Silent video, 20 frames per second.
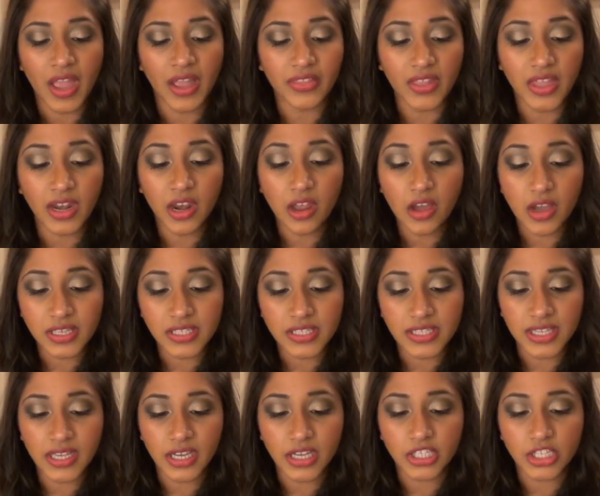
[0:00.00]
And then
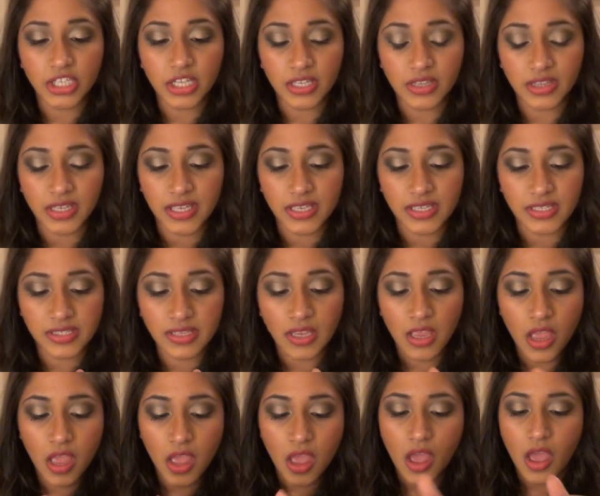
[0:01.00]
lastly, I took this
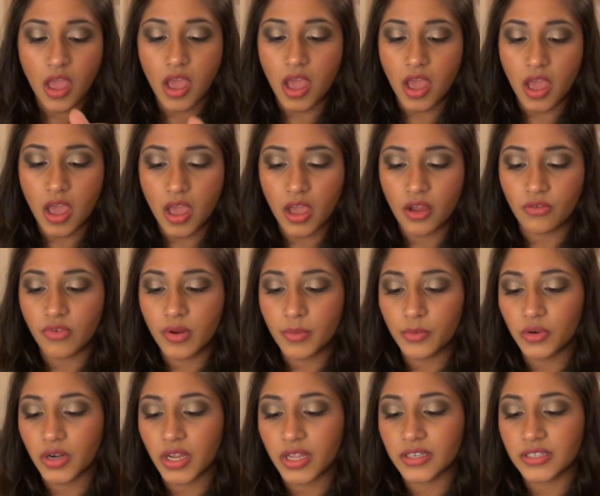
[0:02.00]

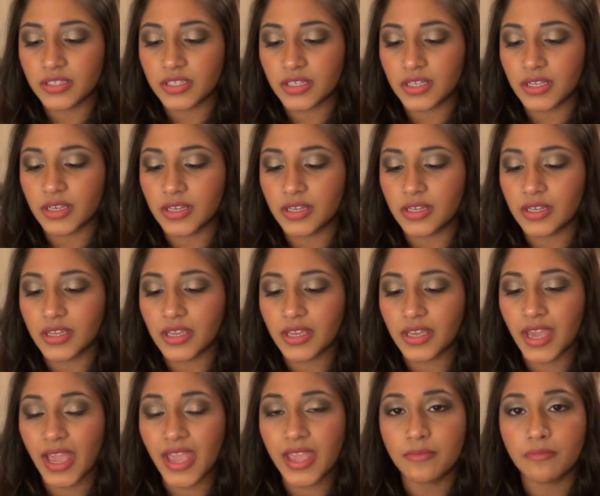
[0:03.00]
Rimmel London
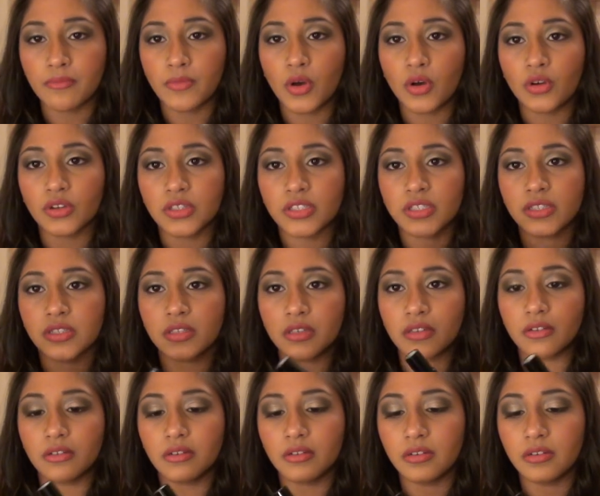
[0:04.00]
Kate Moss